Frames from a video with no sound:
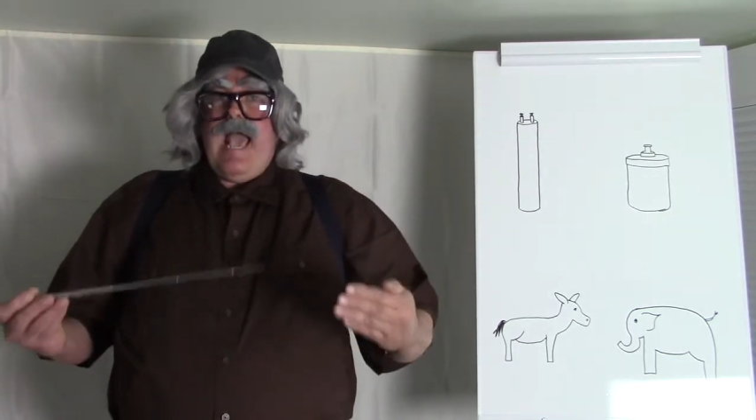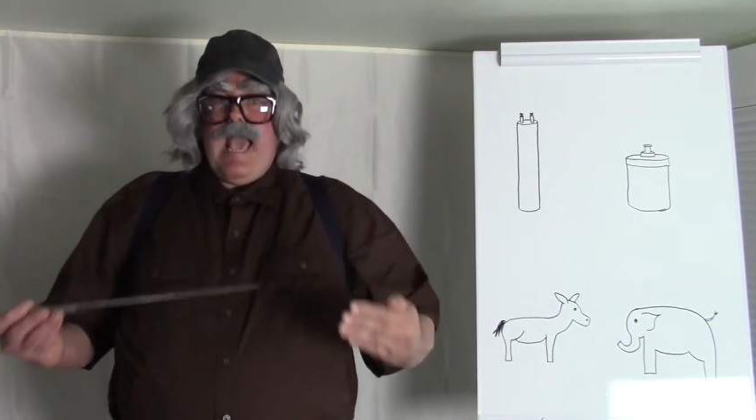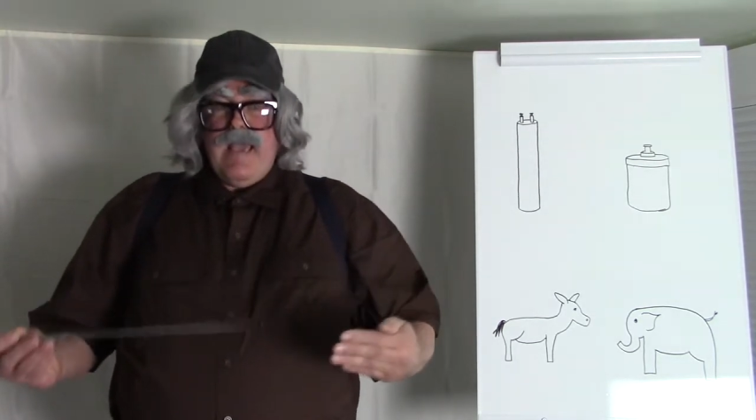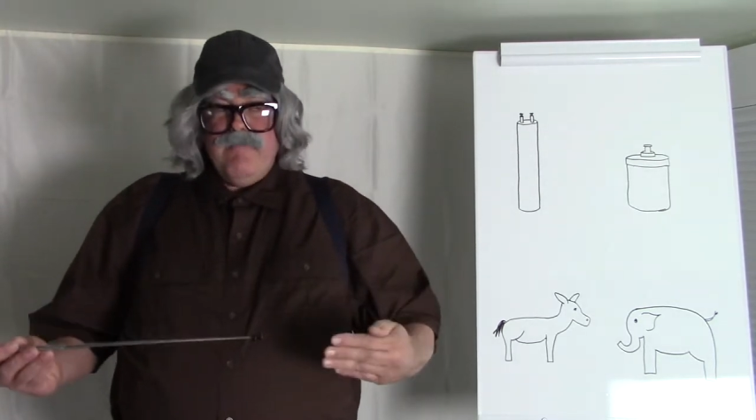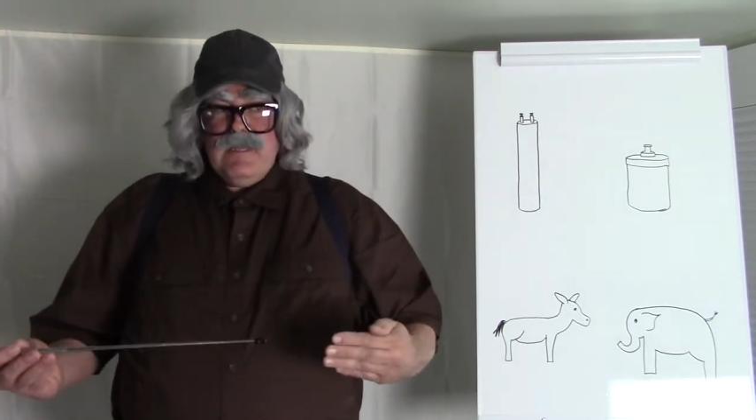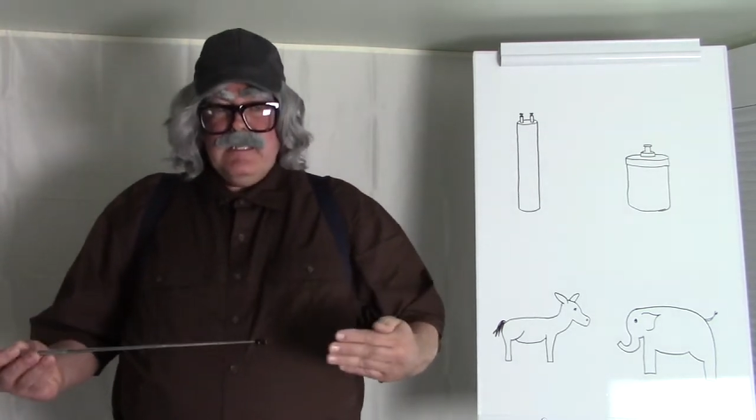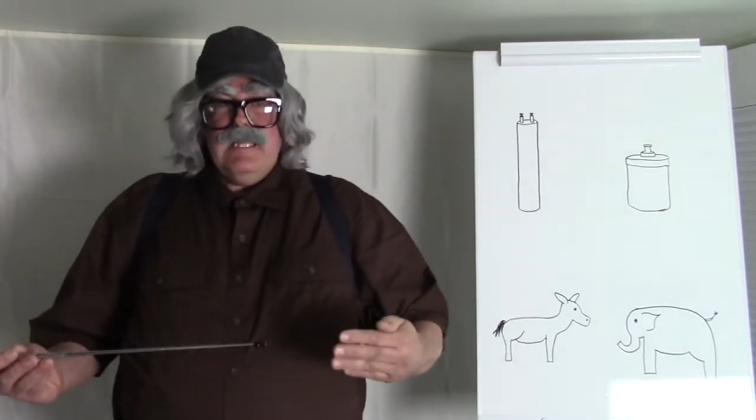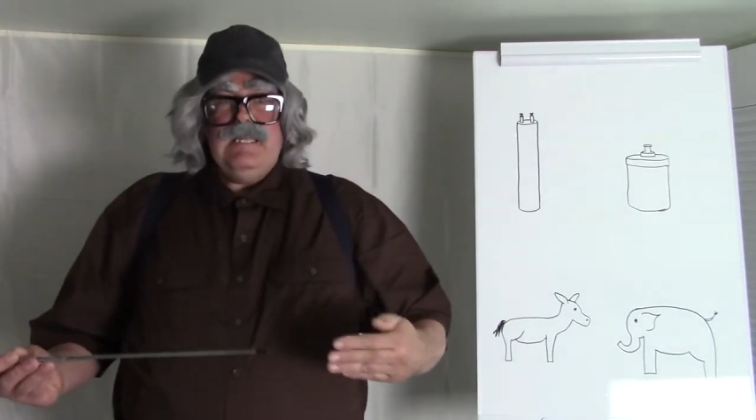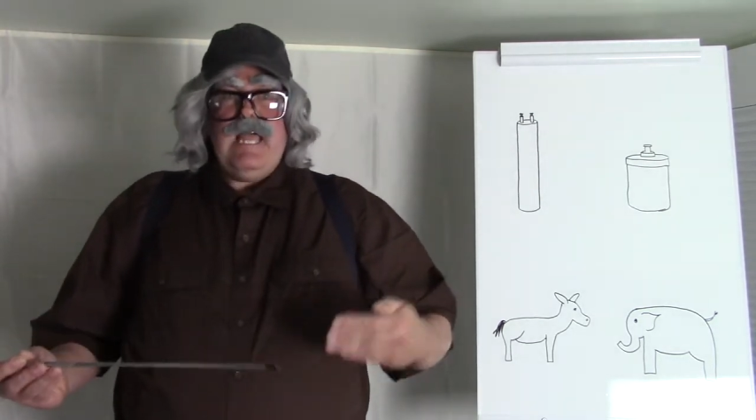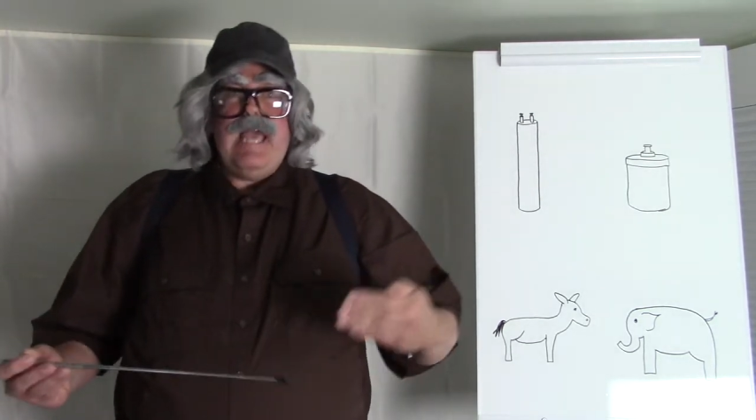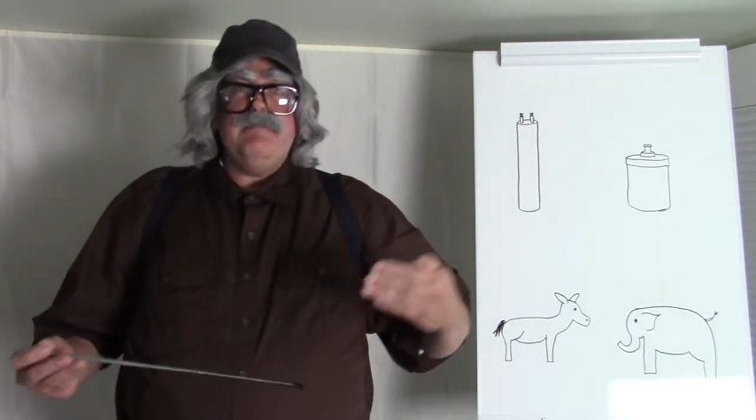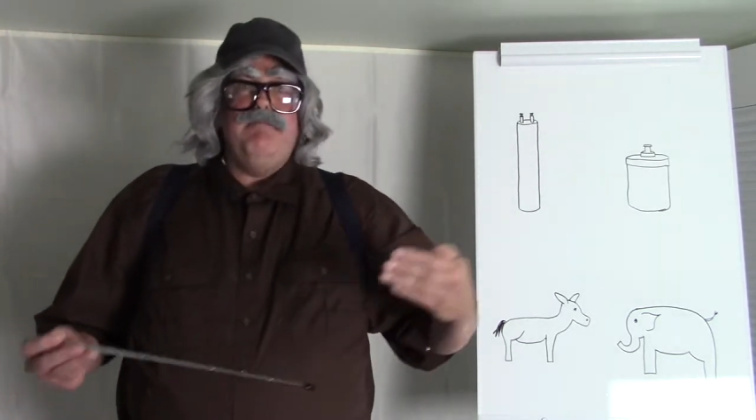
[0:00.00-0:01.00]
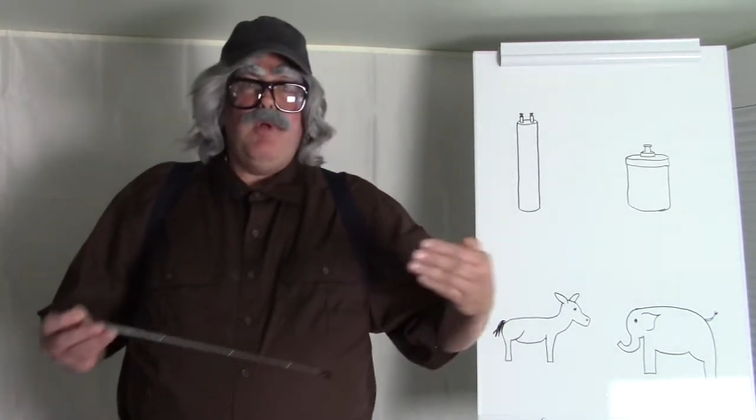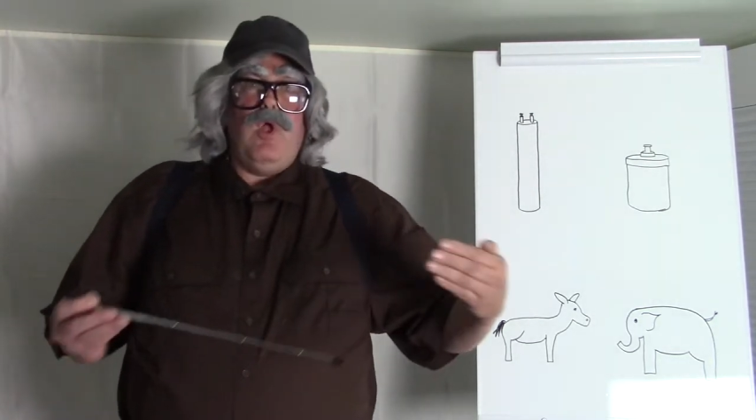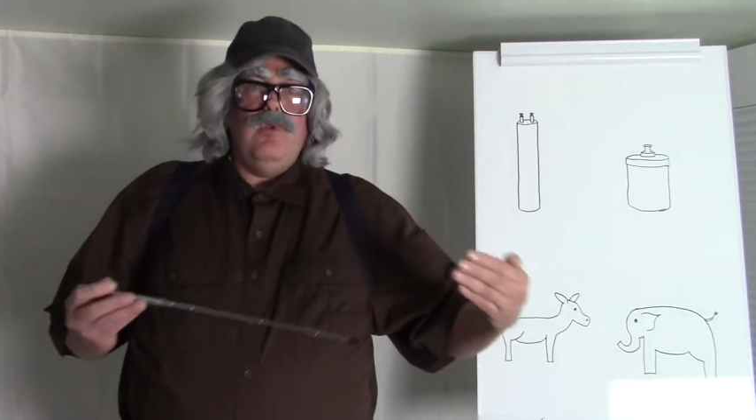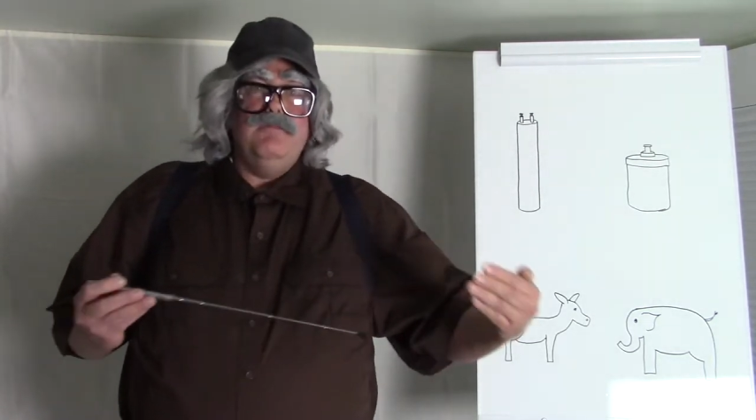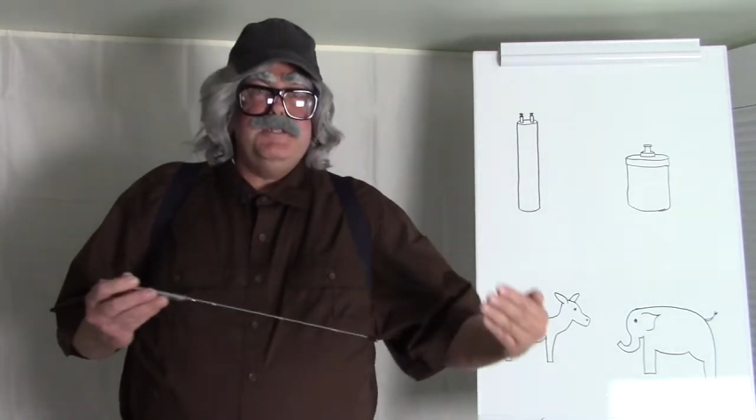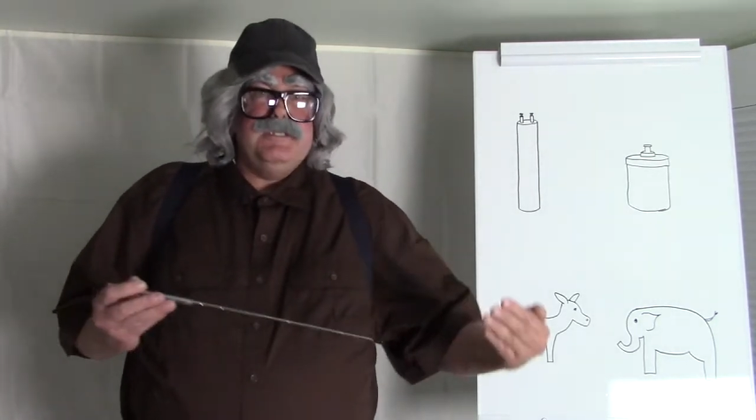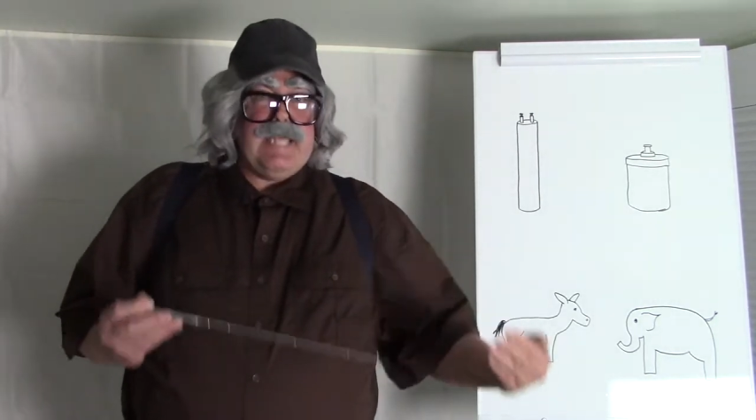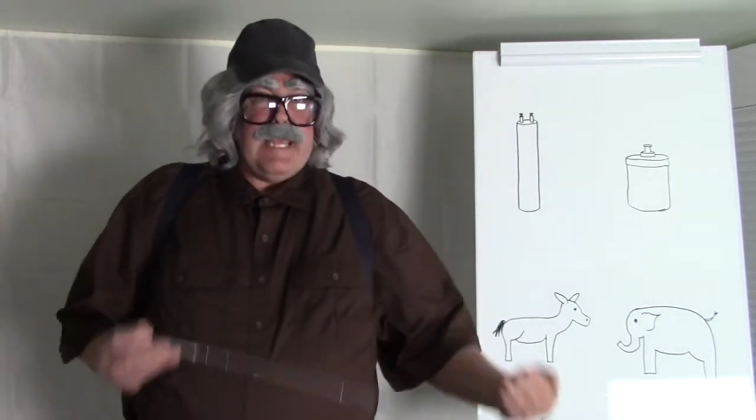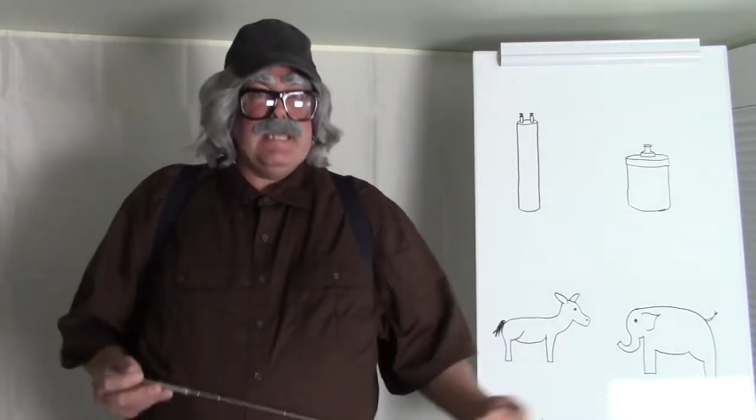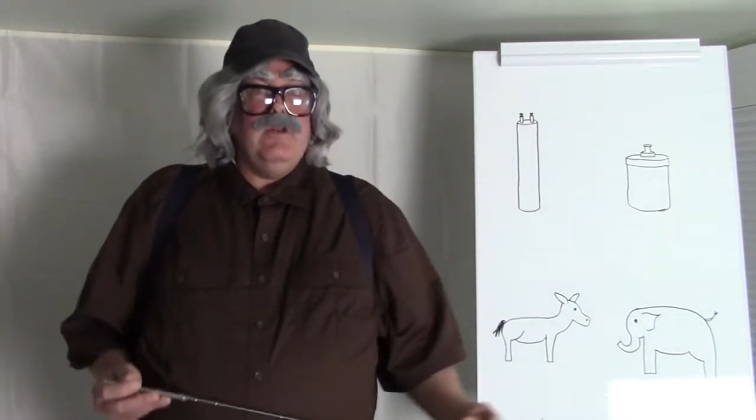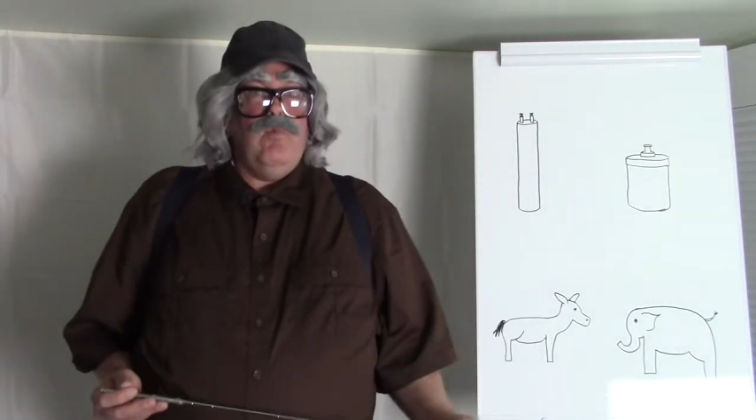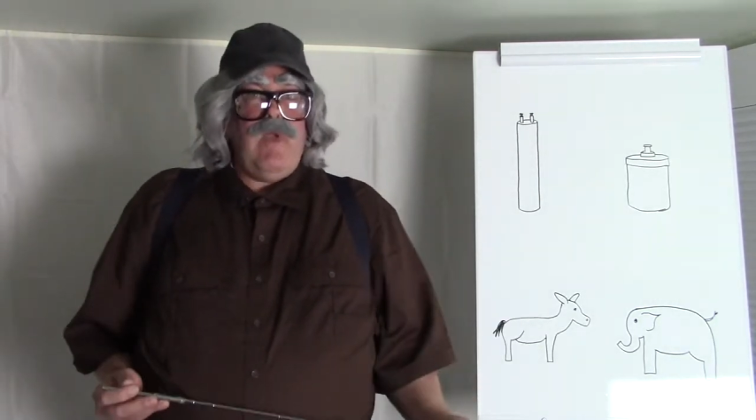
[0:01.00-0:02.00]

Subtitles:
having the light bulbs taken